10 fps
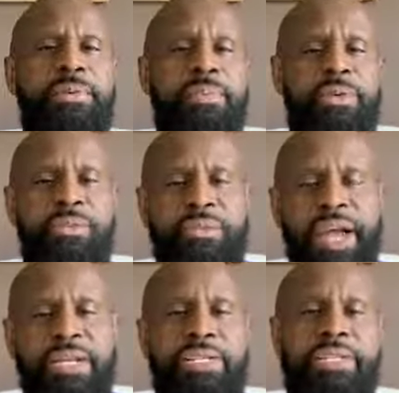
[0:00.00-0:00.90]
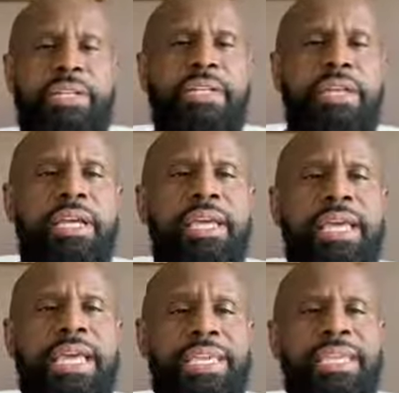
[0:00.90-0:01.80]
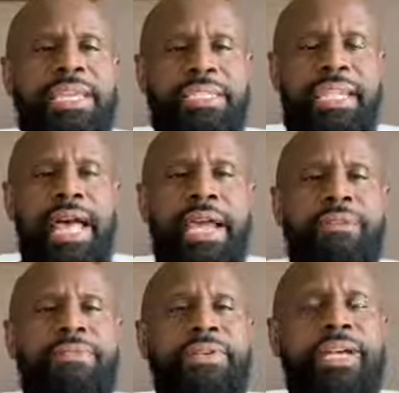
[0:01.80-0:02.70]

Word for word: perfection in this life.